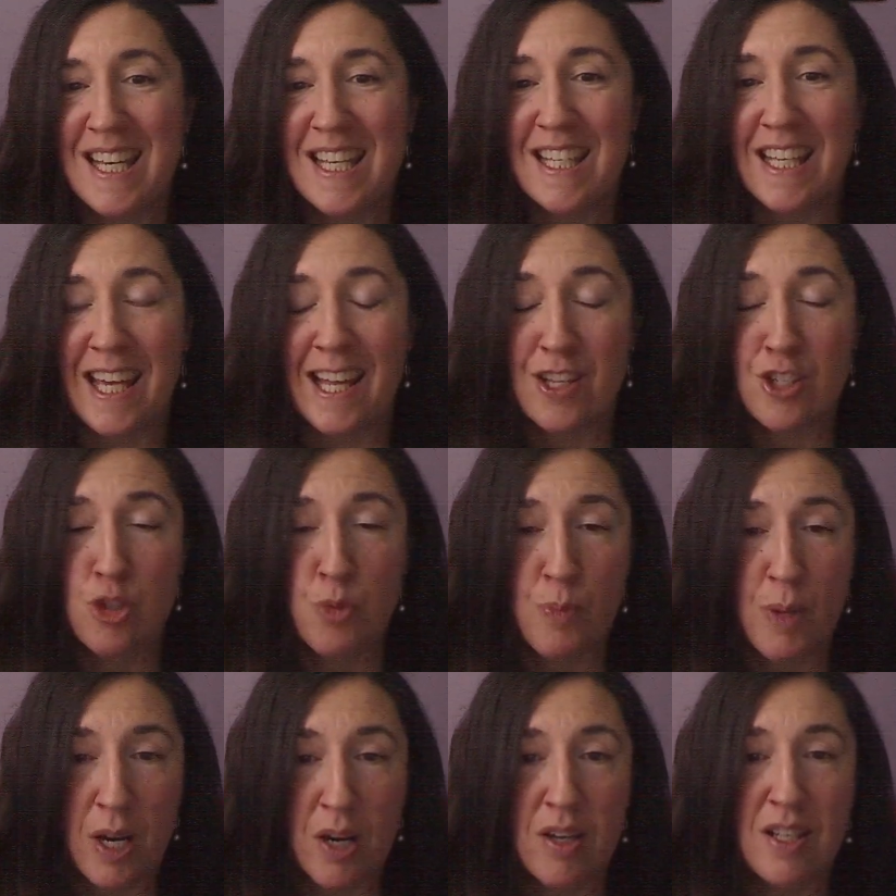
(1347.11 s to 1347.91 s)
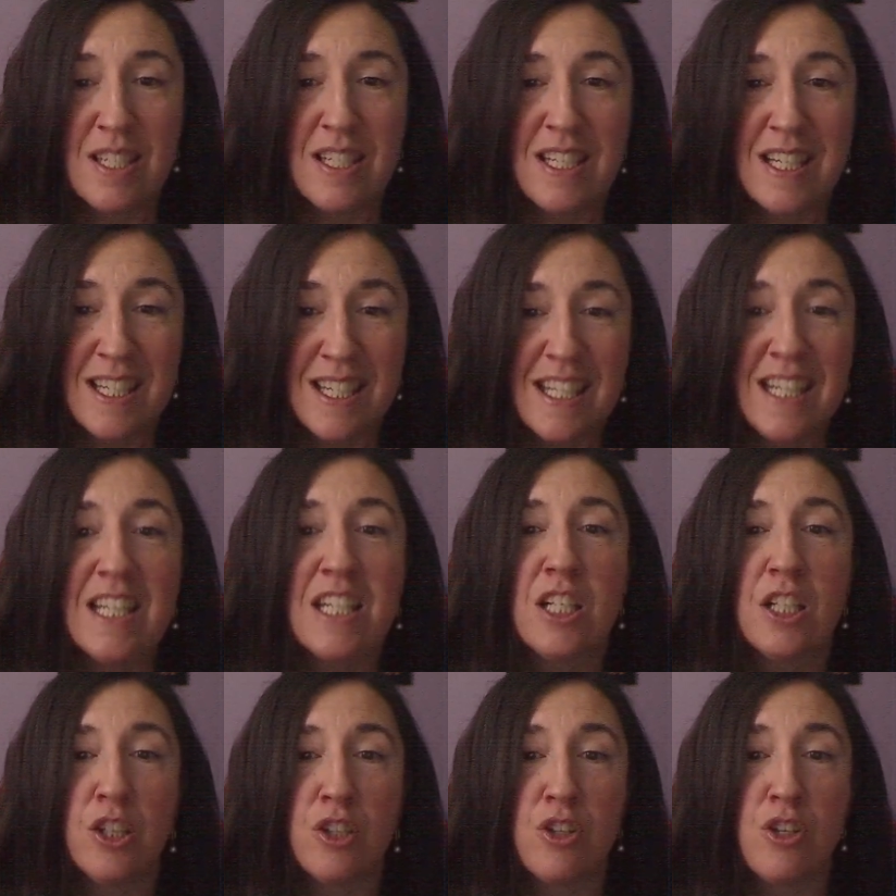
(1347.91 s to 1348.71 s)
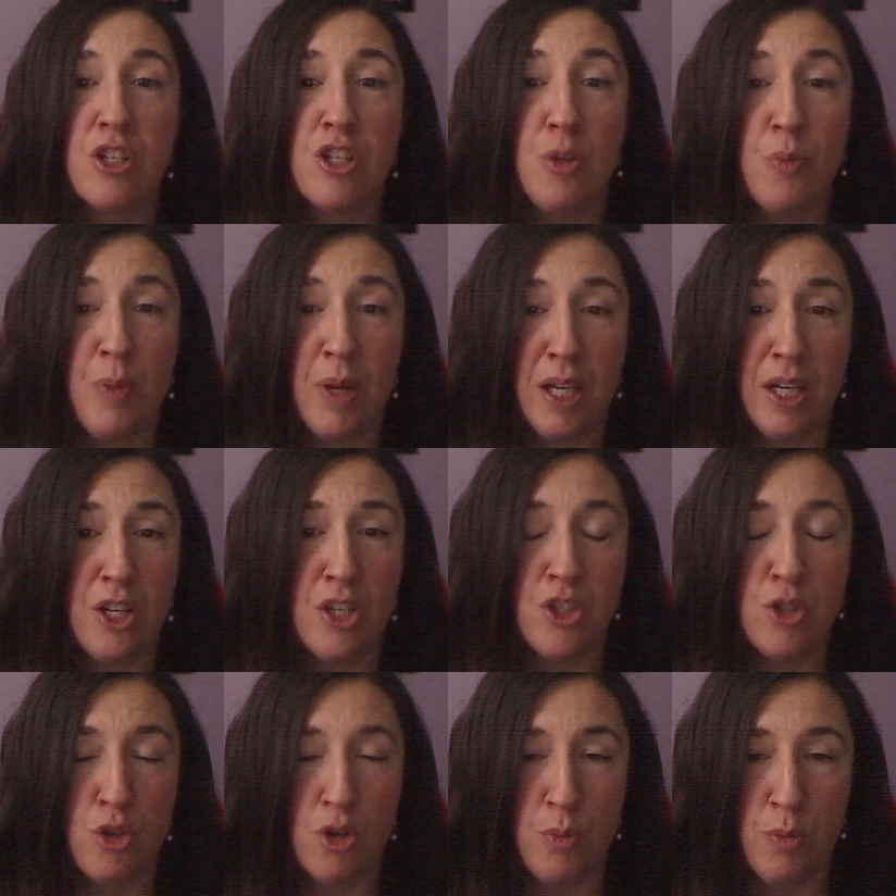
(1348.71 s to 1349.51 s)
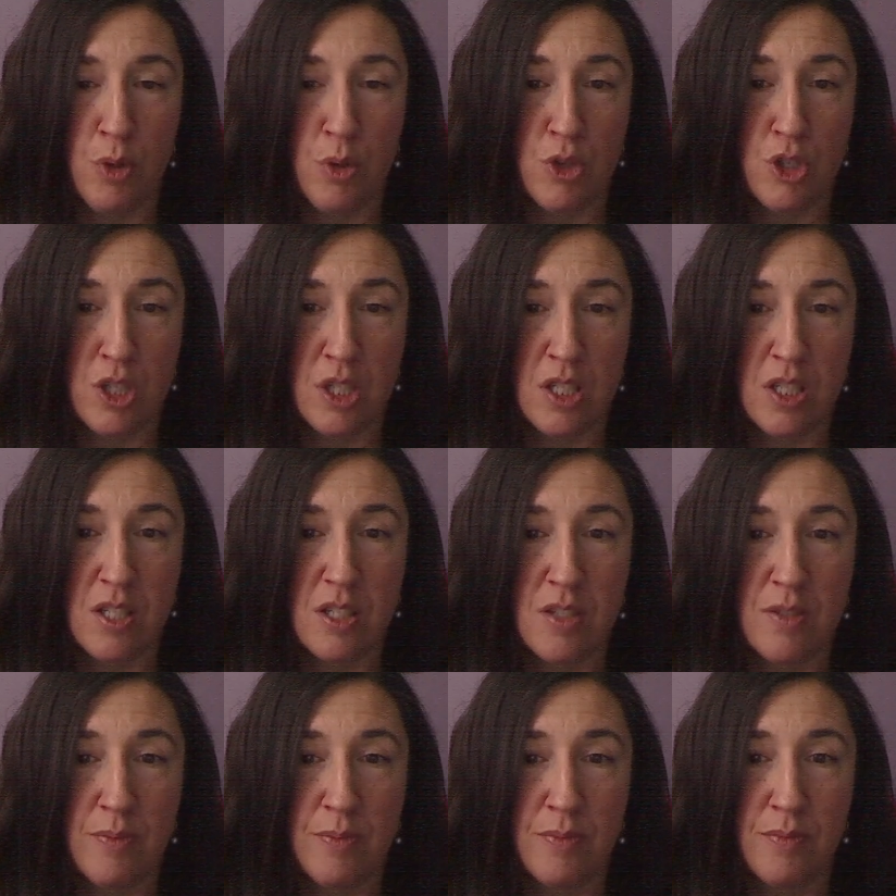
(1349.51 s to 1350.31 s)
Cancer parents need to learn to manage their emotions.